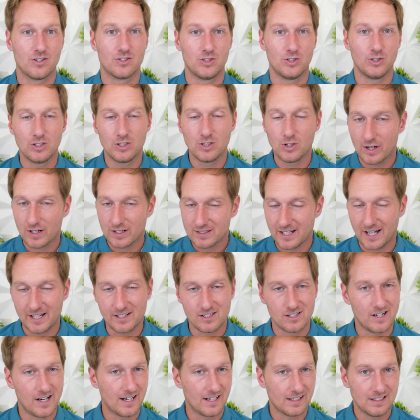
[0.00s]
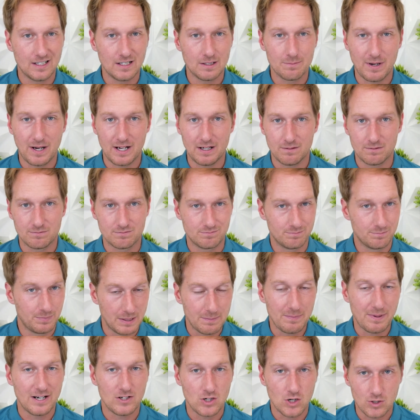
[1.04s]
So you can go outside. You're not going to get by, bit
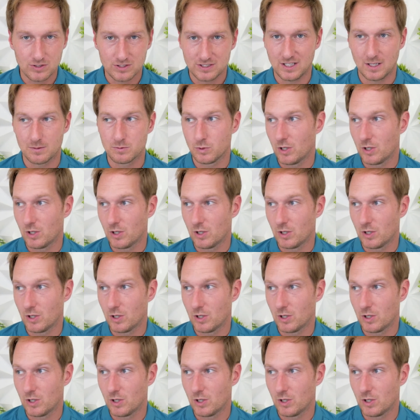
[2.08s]
by no-see-ums.